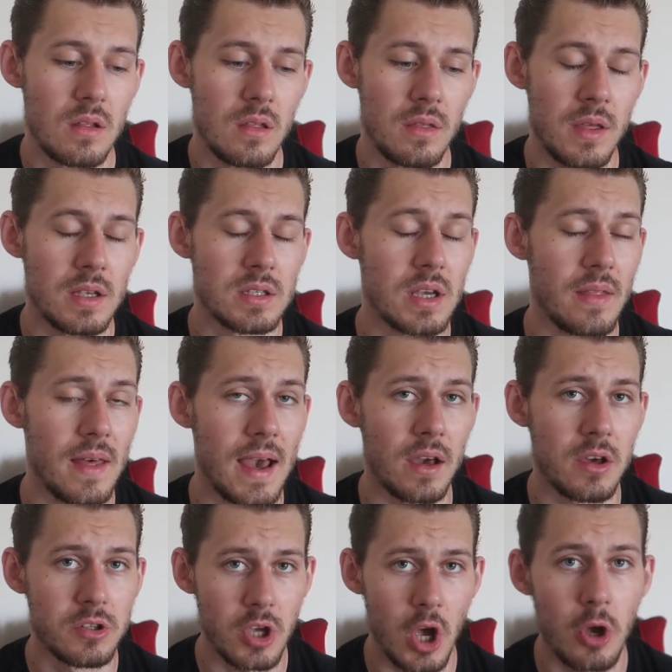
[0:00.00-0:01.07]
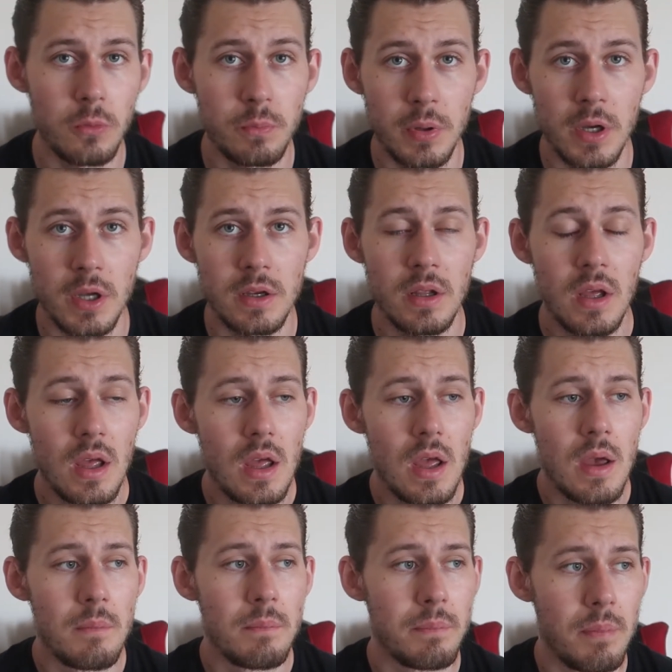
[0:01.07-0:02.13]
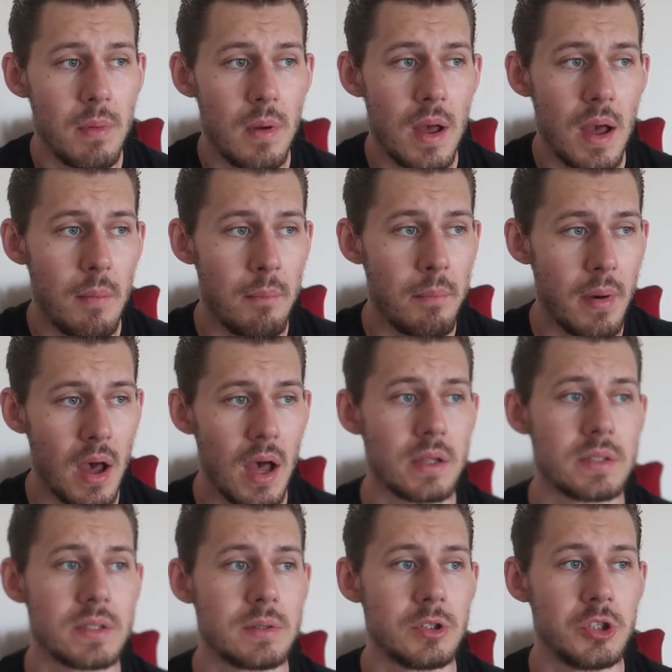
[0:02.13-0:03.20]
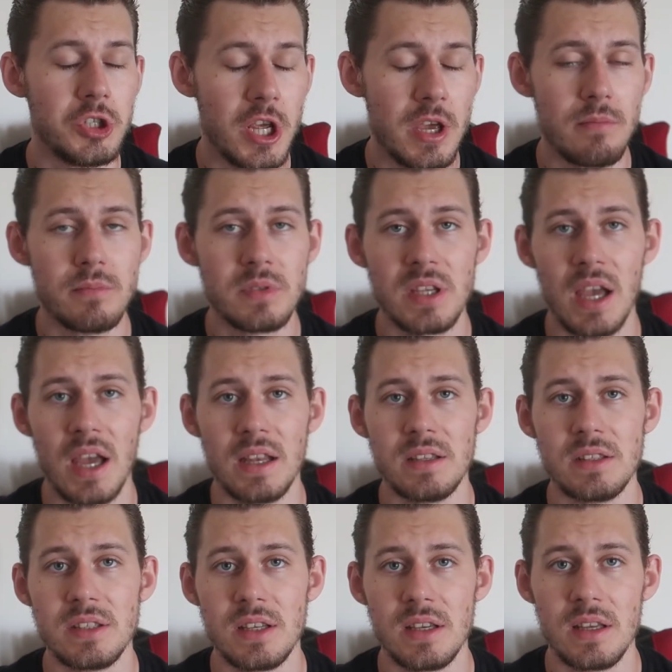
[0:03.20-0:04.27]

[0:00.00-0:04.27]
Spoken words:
things like that could open, but gyms and